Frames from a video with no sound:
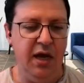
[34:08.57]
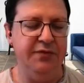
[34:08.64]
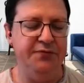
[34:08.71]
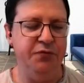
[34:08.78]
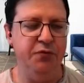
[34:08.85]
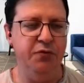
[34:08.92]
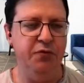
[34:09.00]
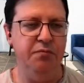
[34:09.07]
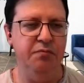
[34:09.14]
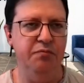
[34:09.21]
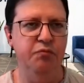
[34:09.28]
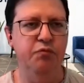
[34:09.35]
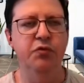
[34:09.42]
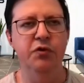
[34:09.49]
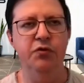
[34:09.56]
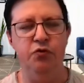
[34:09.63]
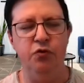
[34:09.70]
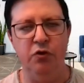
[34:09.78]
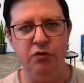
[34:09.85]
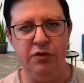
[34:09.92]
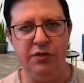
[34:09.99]
As for
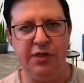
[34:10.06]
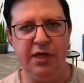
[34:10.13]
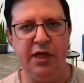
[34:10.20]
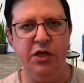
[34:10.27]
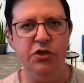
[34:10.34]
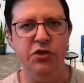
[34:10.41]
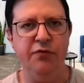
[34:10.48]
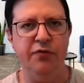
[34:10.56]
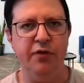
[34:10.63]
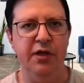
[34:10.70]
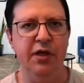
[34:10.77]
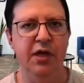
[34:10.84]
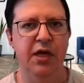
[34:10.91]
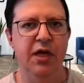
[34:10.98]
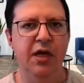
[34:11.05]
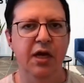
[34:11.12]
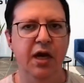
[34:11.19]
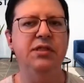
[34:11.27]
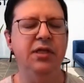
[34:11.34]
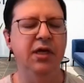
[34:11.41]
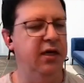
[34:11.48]
early stage, I think
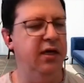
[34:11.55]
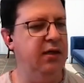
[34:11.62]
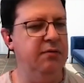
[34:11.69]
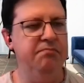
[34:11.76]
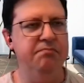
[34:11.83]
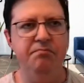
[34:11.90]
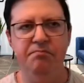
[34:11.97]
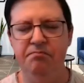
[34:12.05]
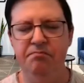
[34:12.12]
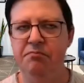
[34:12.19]
still